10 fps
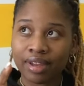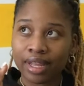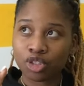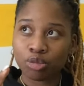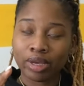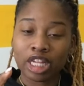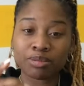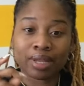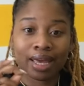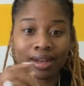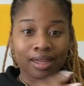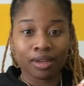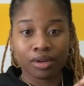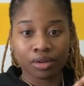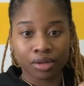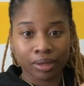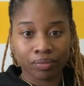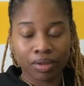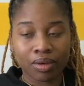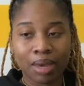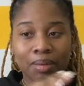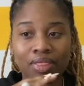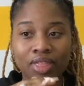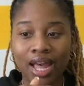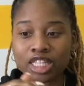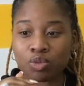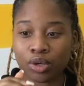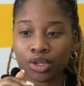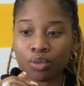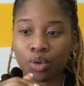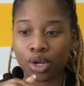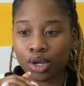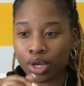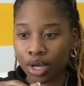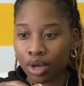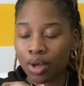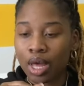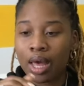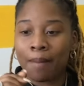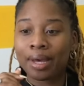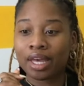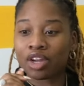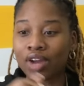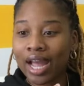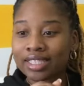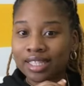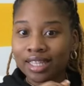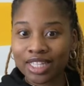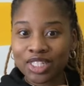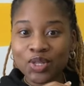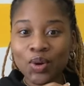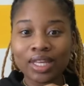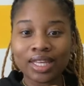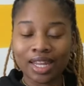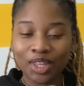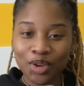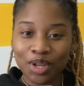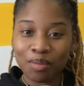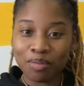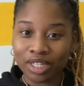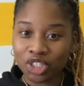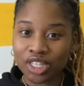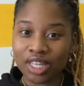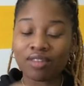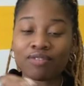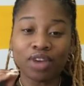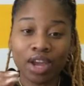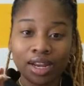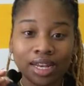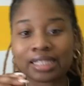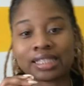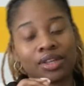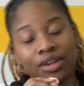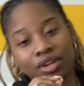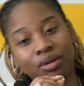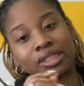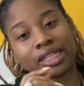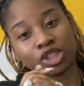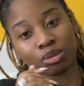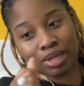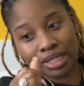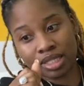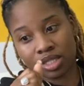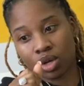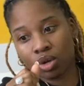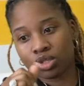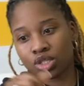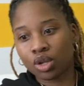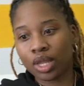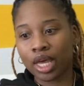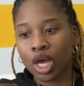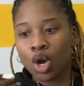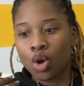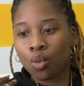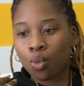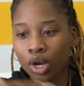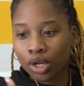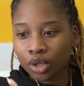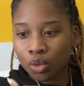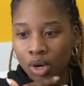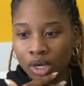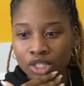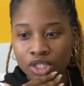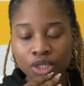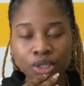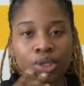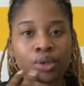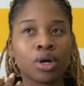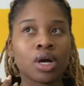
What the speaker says: financial management and e-notary. Okay. But that's where you want to go. But congratulations on getting your commission. The very next thing you need to do is set your business goals. So like, what do you want to do